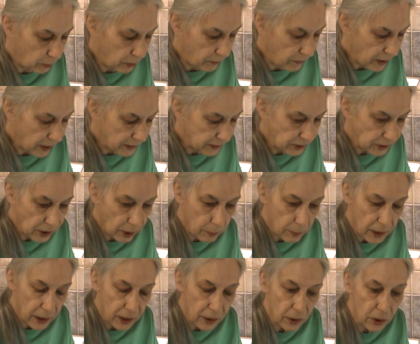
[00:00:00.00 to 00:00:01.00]
we've got so
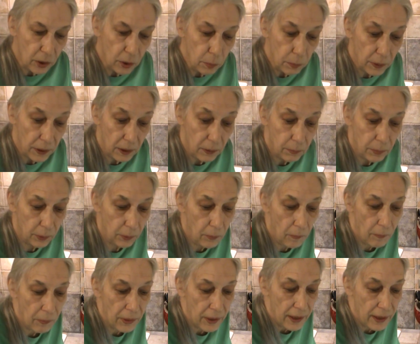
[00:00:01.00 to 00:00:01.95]
many new people.